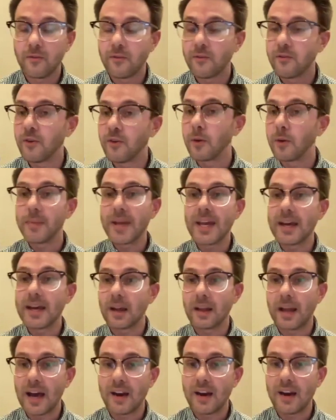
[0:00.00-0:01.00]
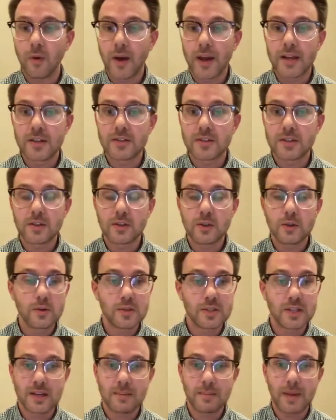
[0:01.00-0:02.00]
for me in a lot of ways,
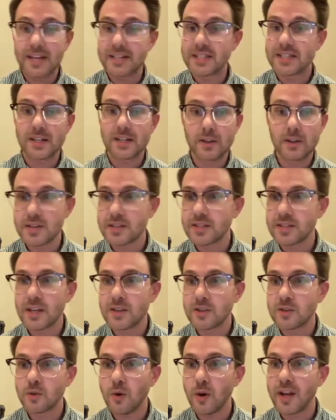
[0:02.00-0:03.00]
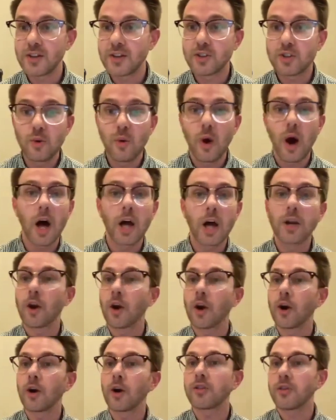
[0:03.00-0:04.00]
using my skills as a historian to
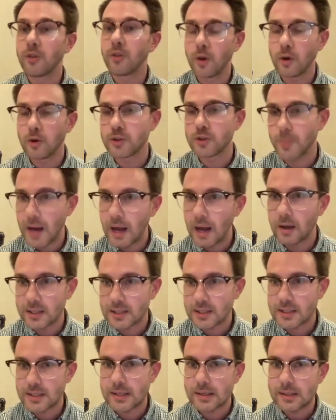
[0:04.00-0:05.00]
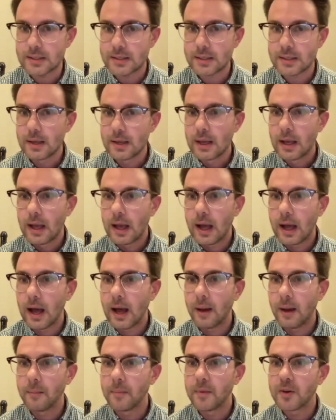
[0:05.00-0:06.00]
unearth those policies,
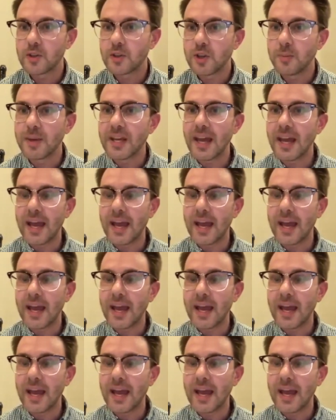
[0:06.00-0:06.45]
to be